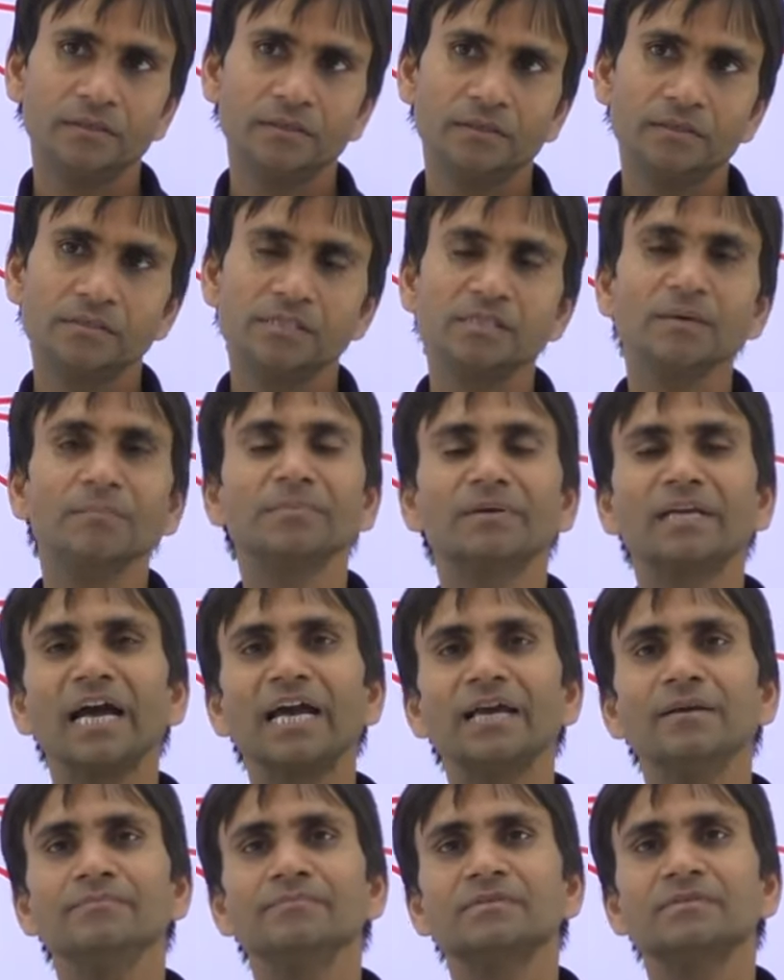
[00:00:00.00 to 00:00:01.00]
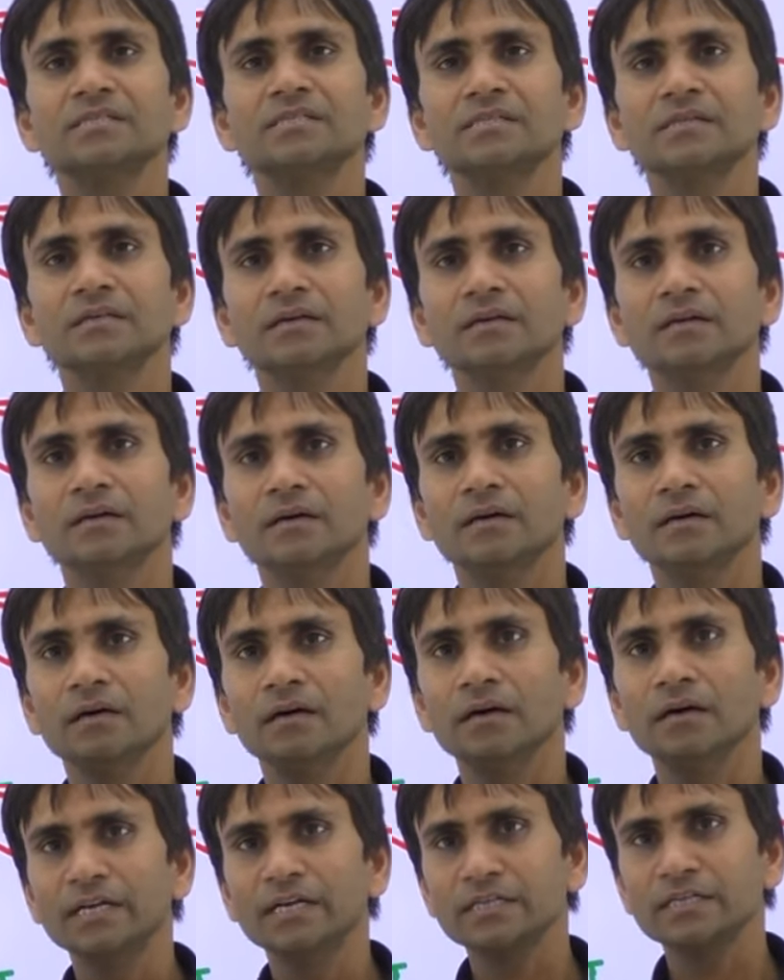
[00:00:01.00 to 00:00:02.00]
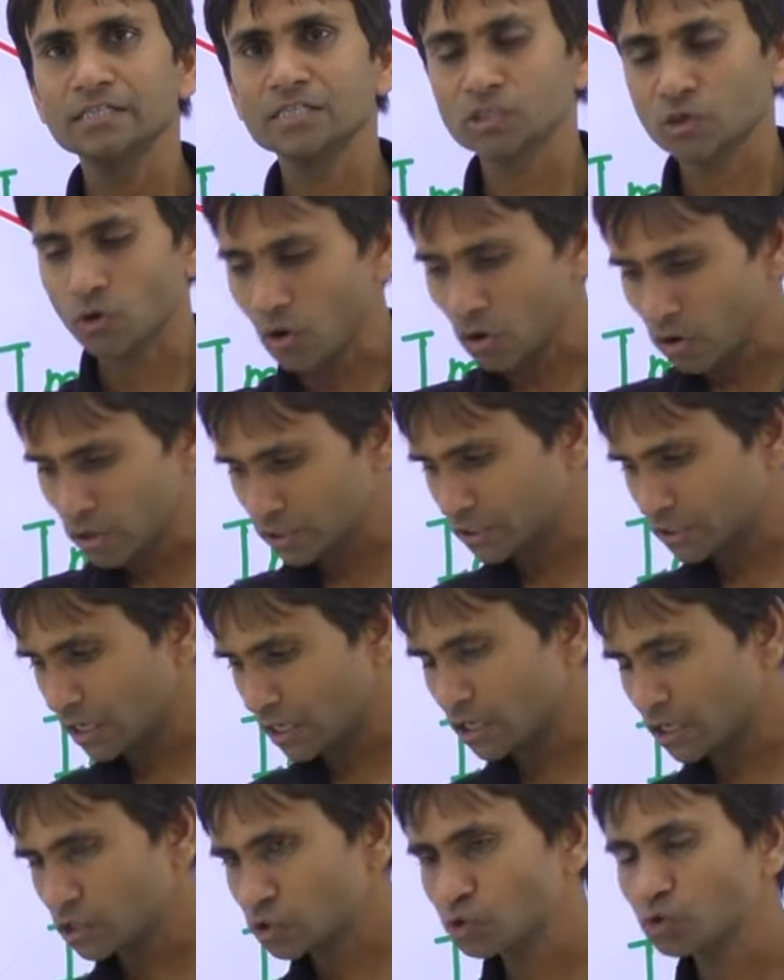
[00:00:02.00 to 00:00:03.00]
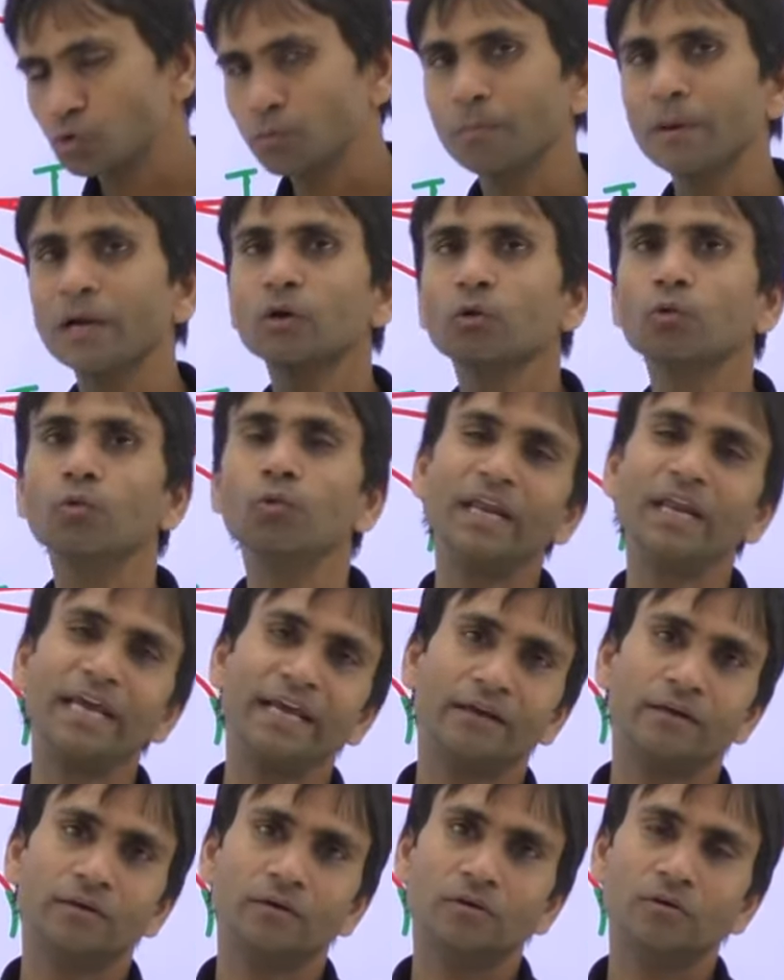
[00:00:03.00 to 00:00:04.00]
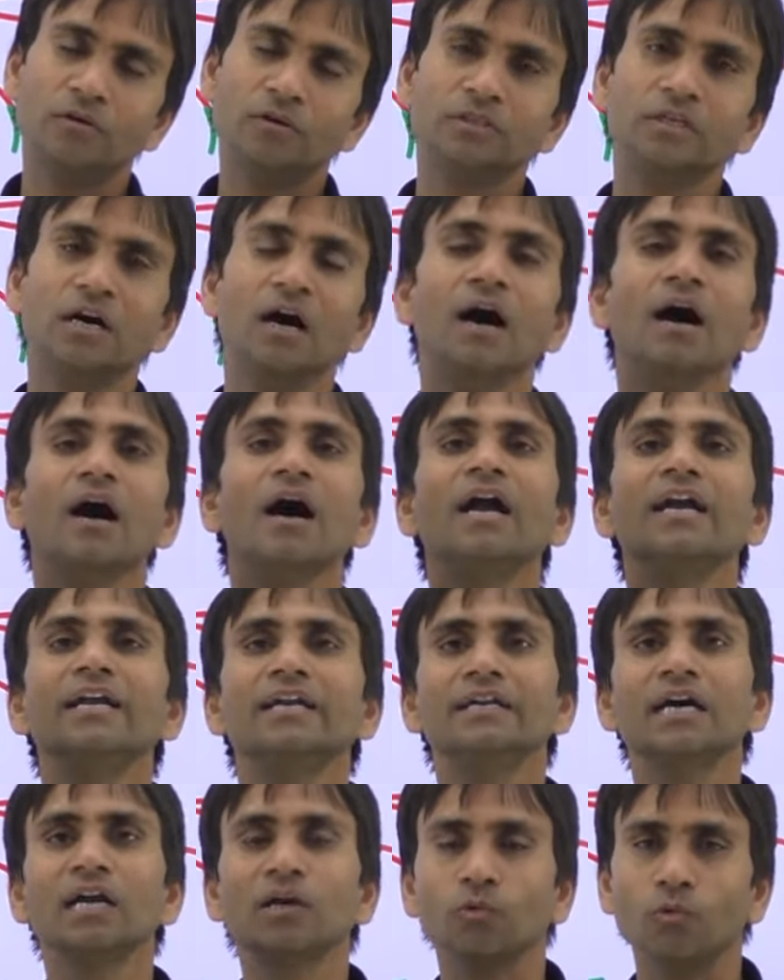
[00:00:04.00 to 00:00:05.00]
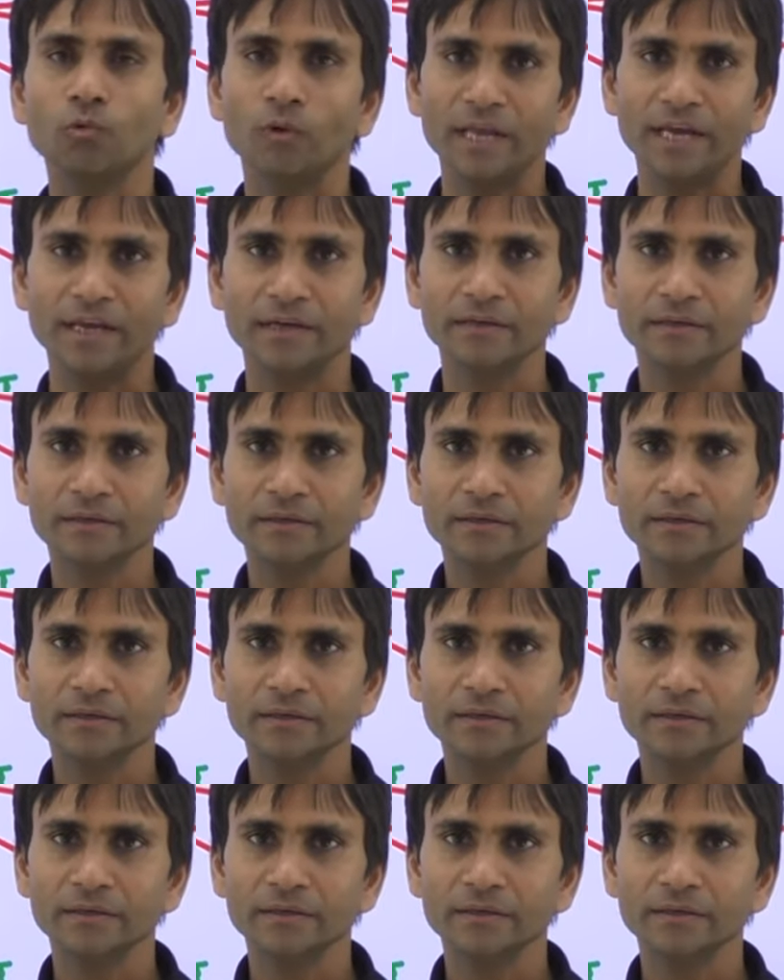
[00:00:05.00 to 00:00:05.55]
Sometimes it is called the supercooling or the undercooling,